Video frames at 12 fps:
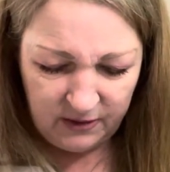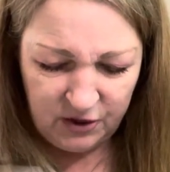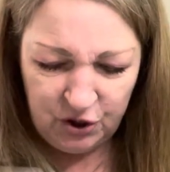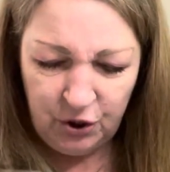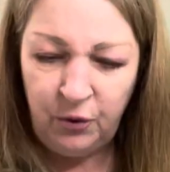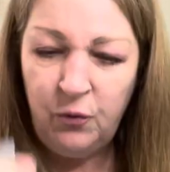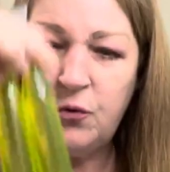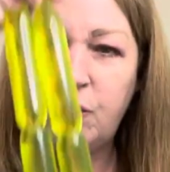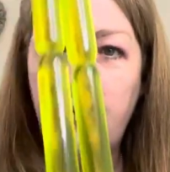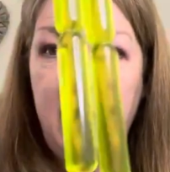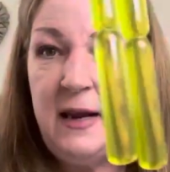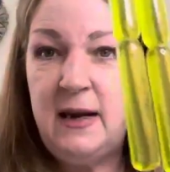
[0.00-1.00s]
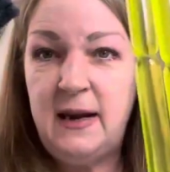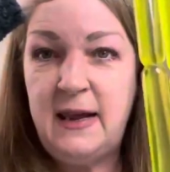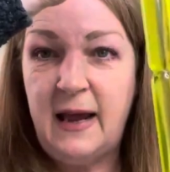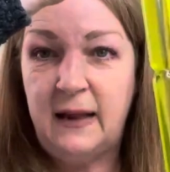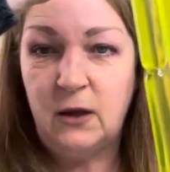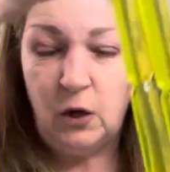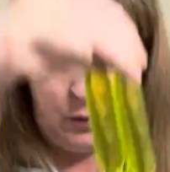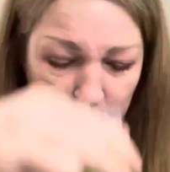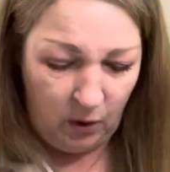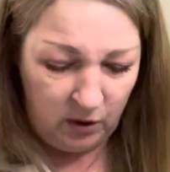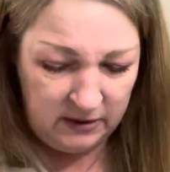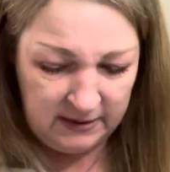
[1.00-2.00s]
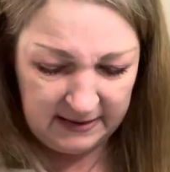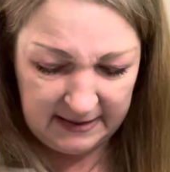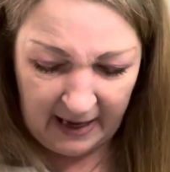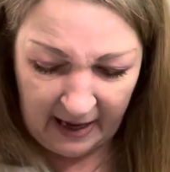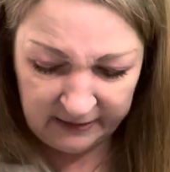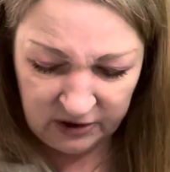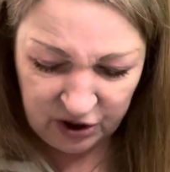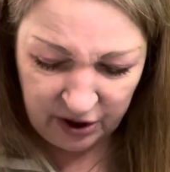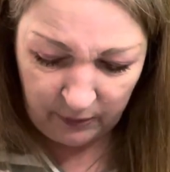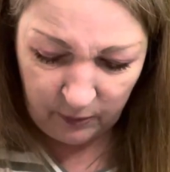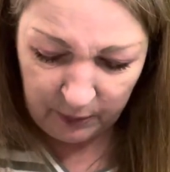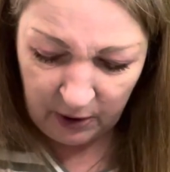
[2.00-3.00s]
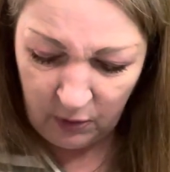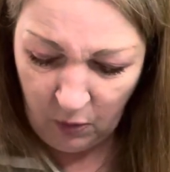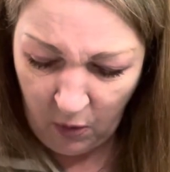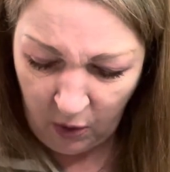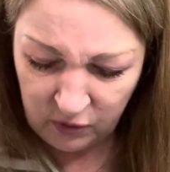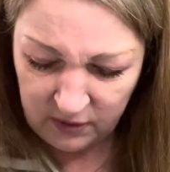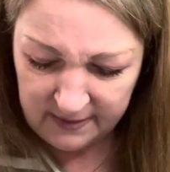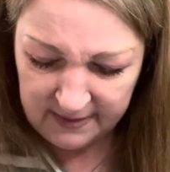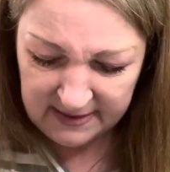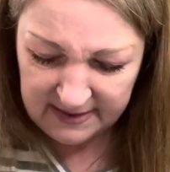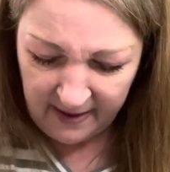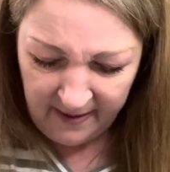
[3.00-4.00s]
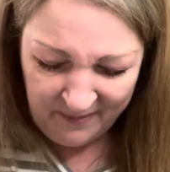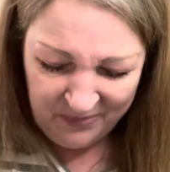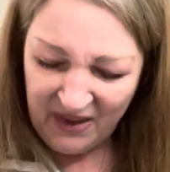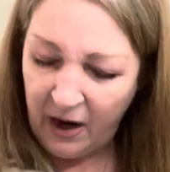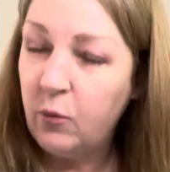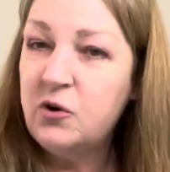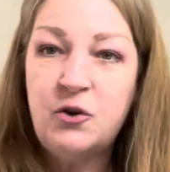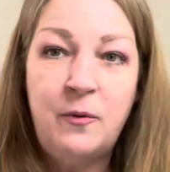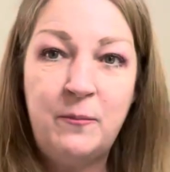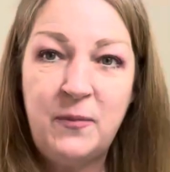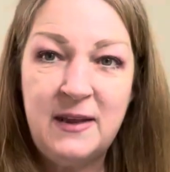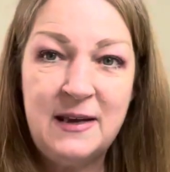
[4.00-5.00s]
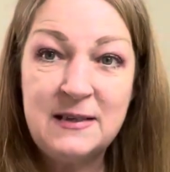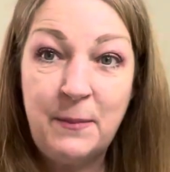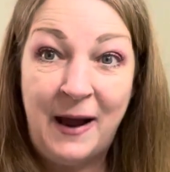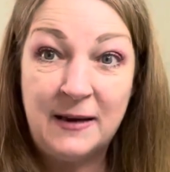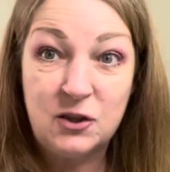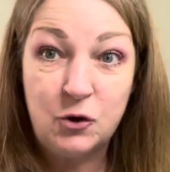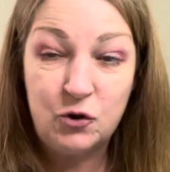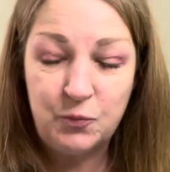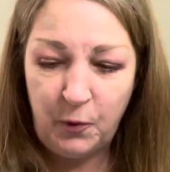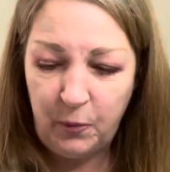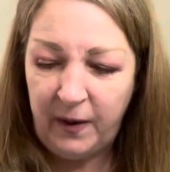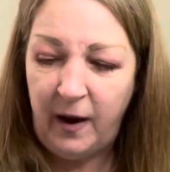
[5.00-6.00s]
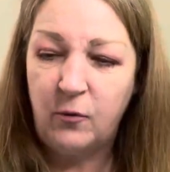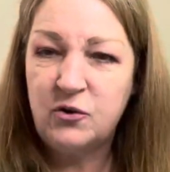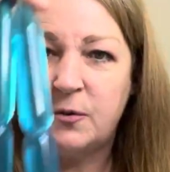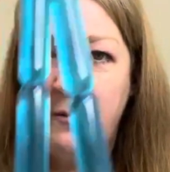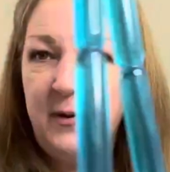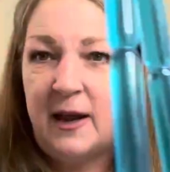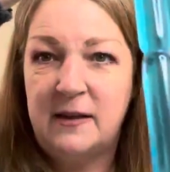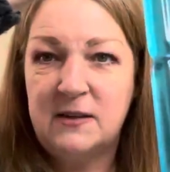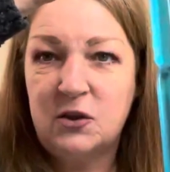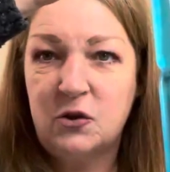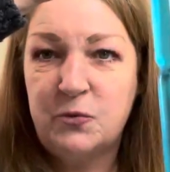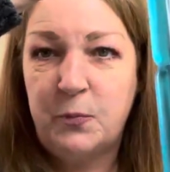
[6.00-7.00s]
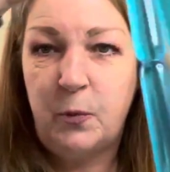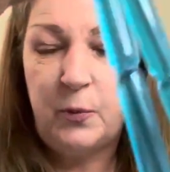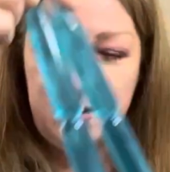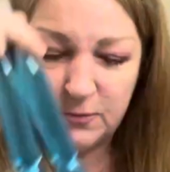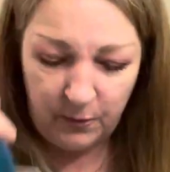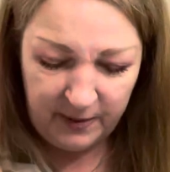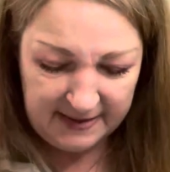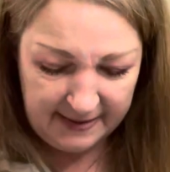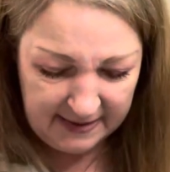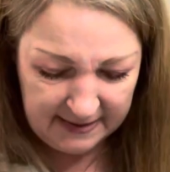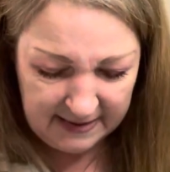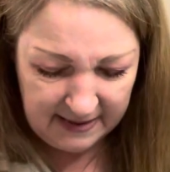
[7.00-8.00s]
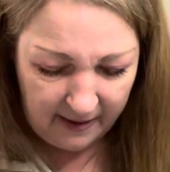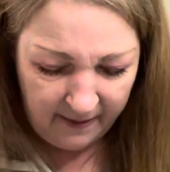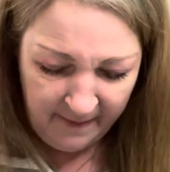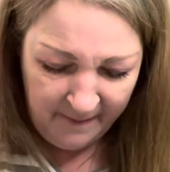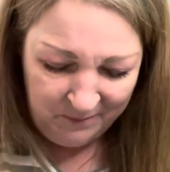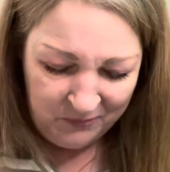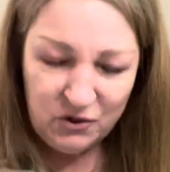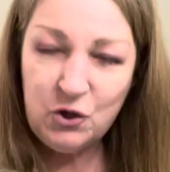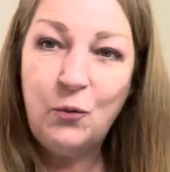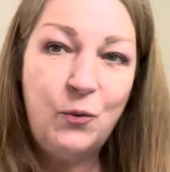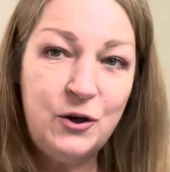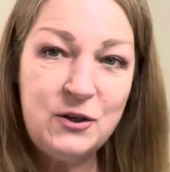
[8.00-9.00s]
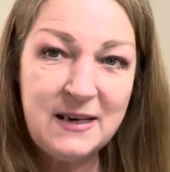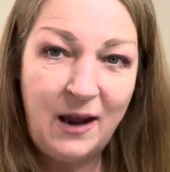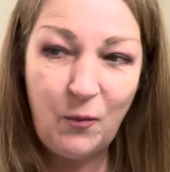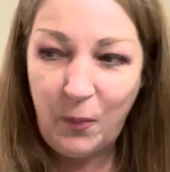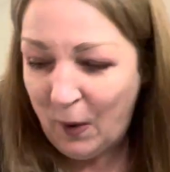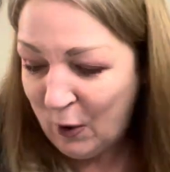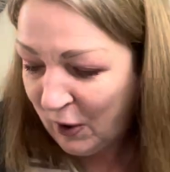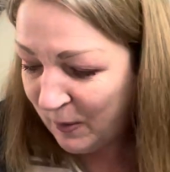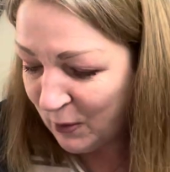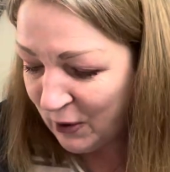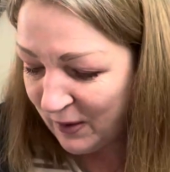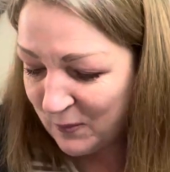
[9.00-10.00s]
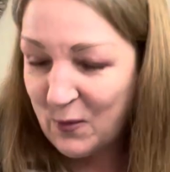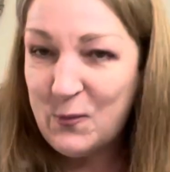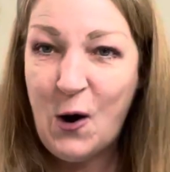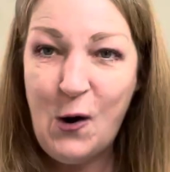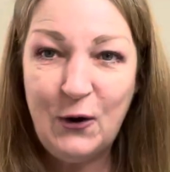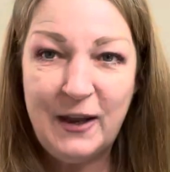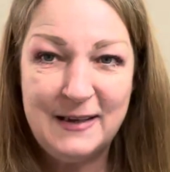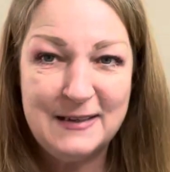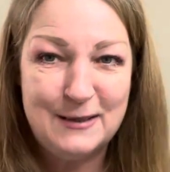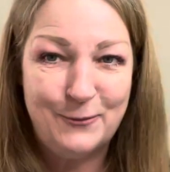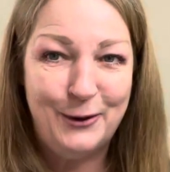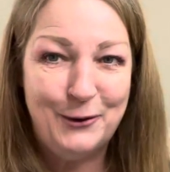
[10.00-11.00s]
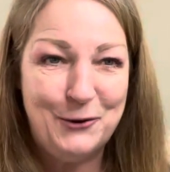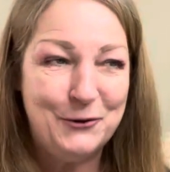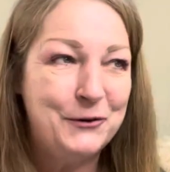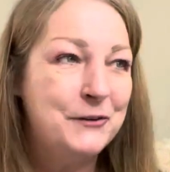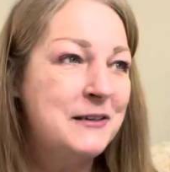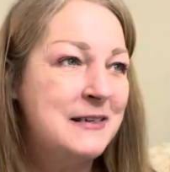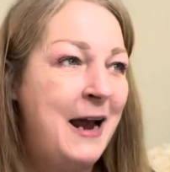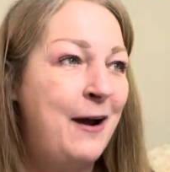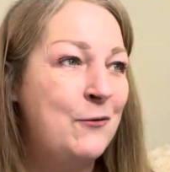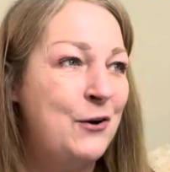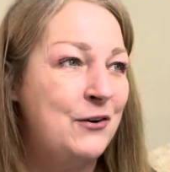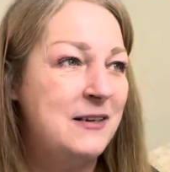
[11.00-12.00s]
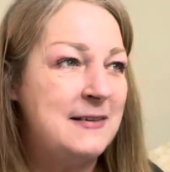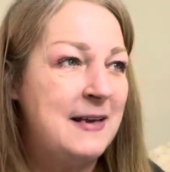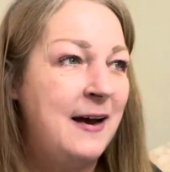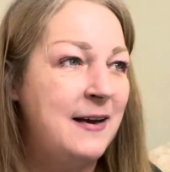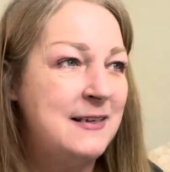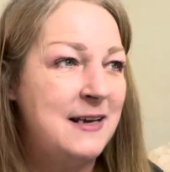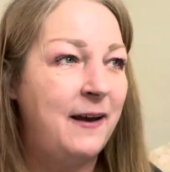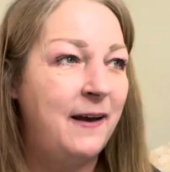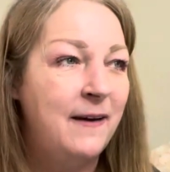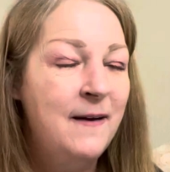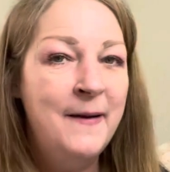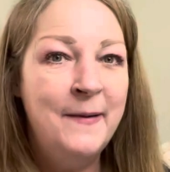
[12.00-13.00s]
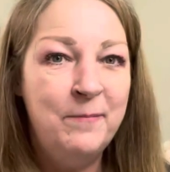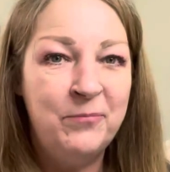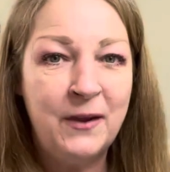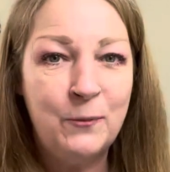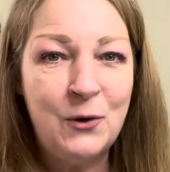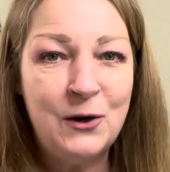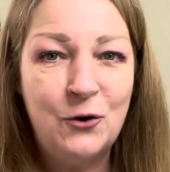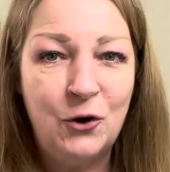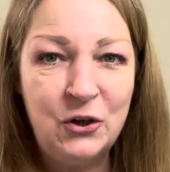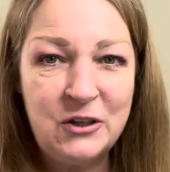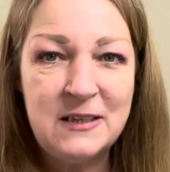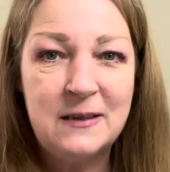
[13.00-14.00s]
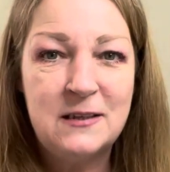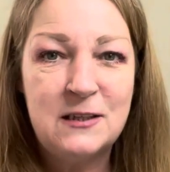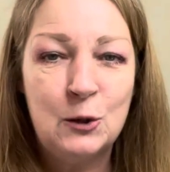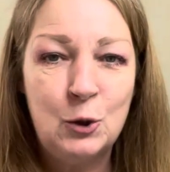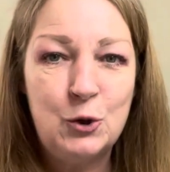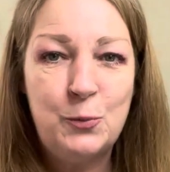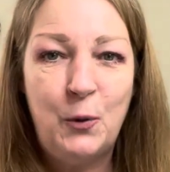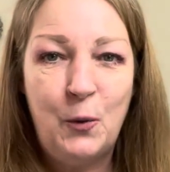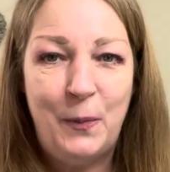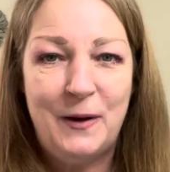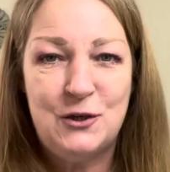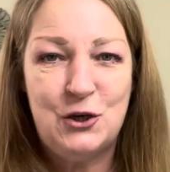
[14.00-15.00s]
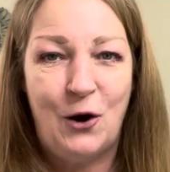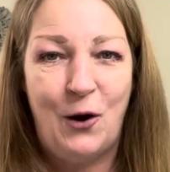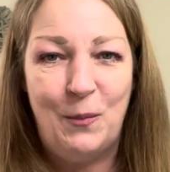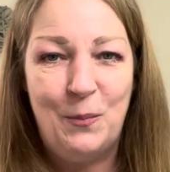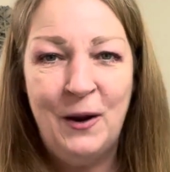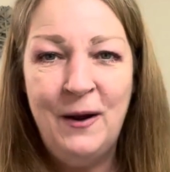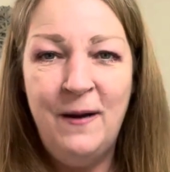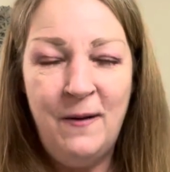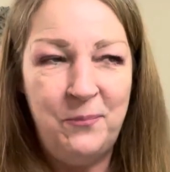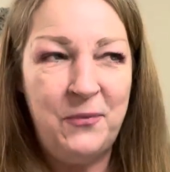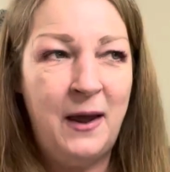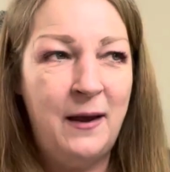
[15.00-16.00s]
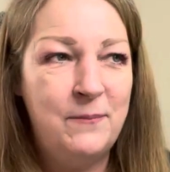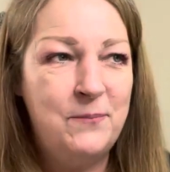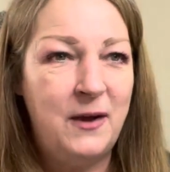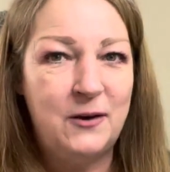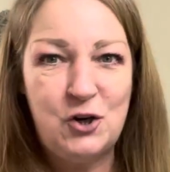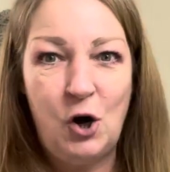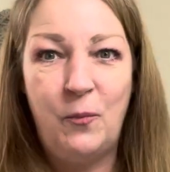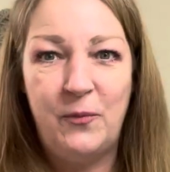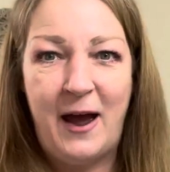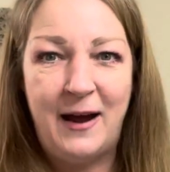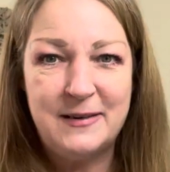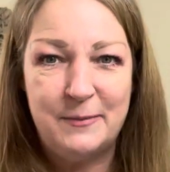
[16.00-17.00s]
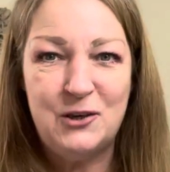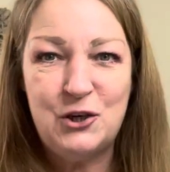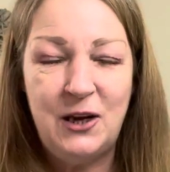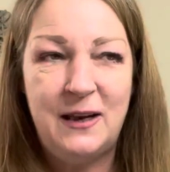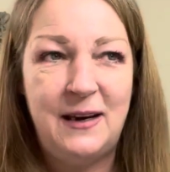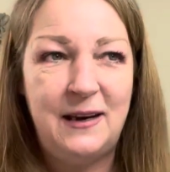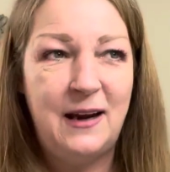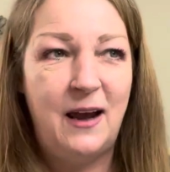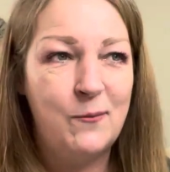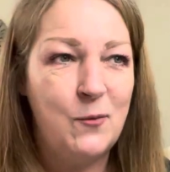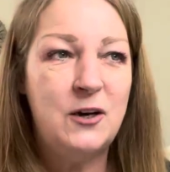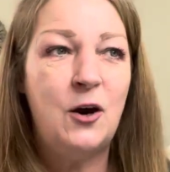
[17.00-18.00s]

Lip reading: two greeny yellow ones, and two blue ones. I always remember, these are by Slush Puppy. I always remember getting Slush Puppies with my sister. So we used to get our pocket money and we'd walk into a local town on a Saturday and we'd go to the Slush Puppy shop, a shop that had a machine, and we'd